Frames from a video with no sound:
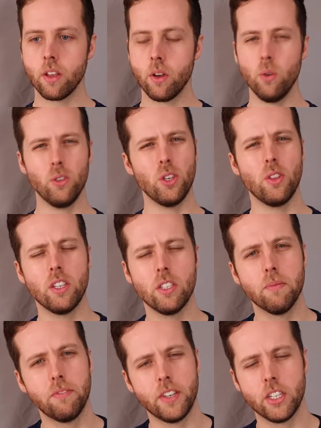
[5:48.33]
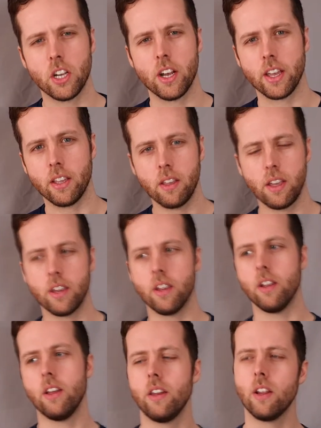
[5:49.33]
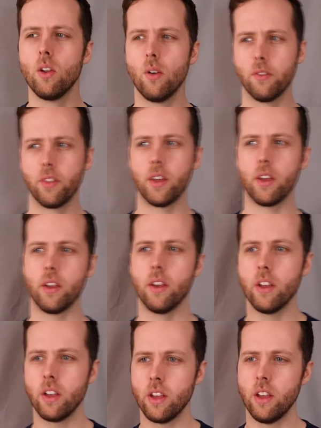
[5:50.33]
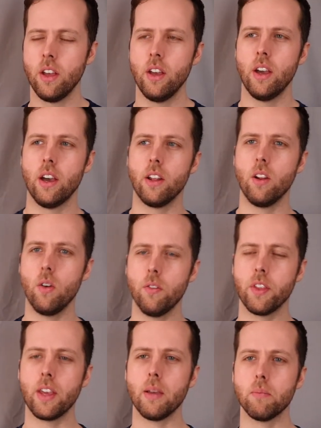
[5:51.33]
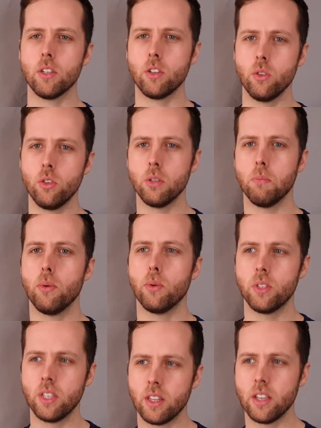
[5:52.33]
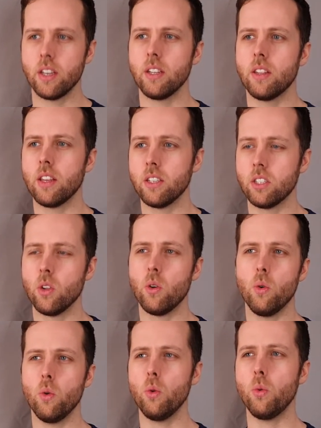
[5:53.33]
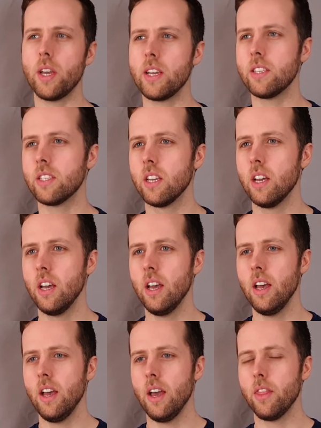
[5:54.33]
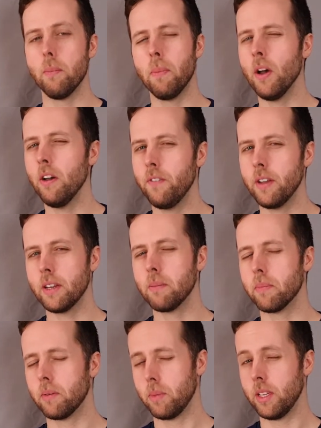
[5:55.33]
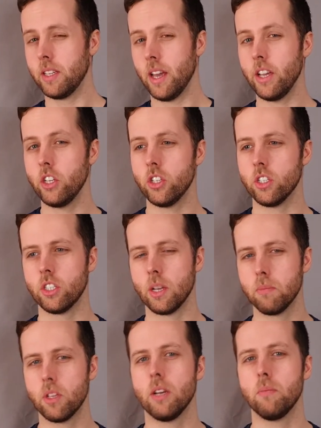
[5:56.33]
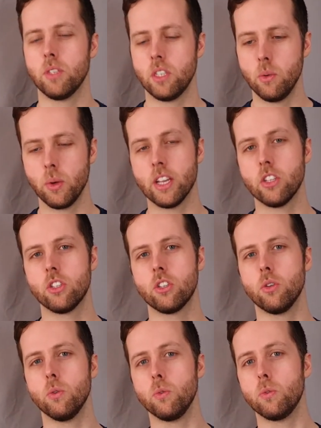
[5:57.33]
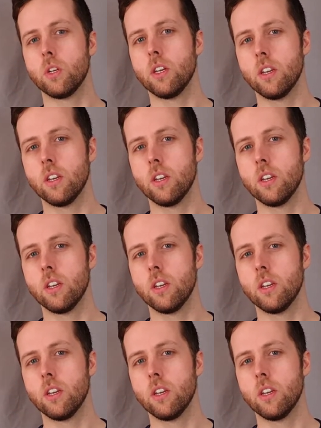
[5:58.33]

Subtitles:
also there's some fisheyeing in a lot of the games that do support it. There's not always the perfect implementation. Sometimes you'll get skewed